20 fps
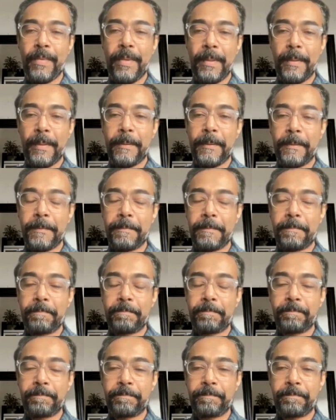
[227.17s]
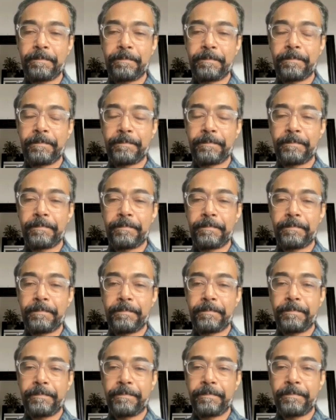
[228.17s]

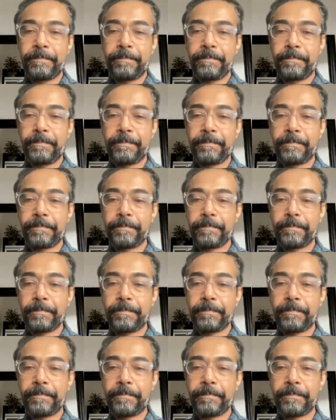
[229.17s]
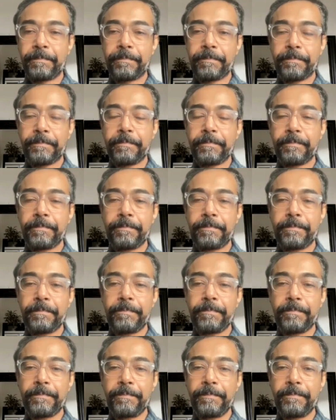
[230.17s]

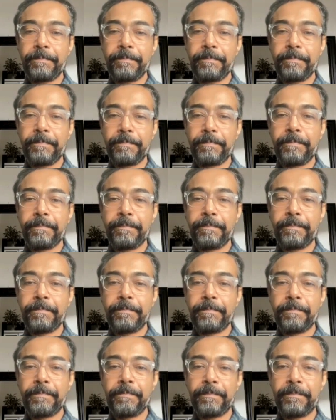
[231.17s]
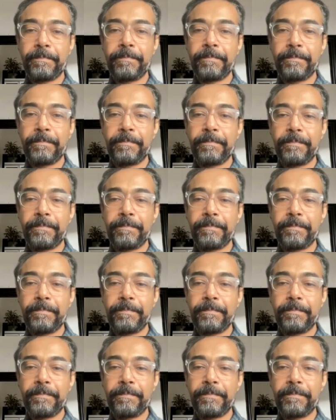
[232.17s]
No words are spoken by the person on screen.